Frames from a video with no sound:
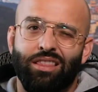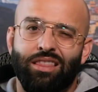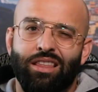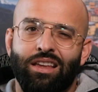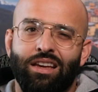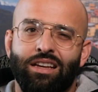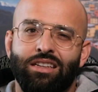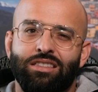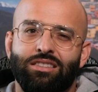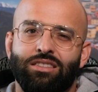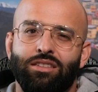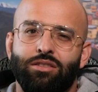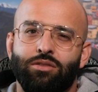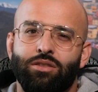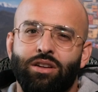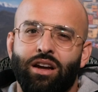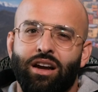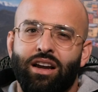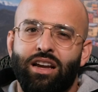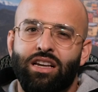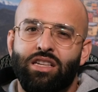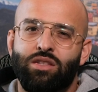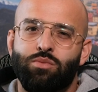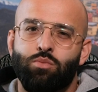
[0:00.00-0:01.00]
things to, I
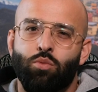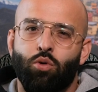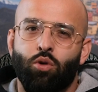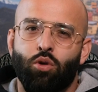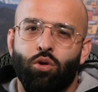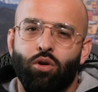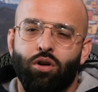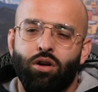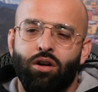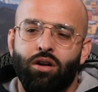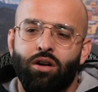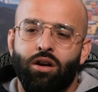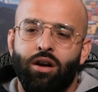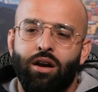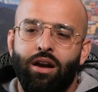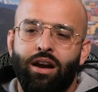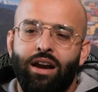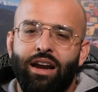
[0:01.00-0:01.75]
guess, more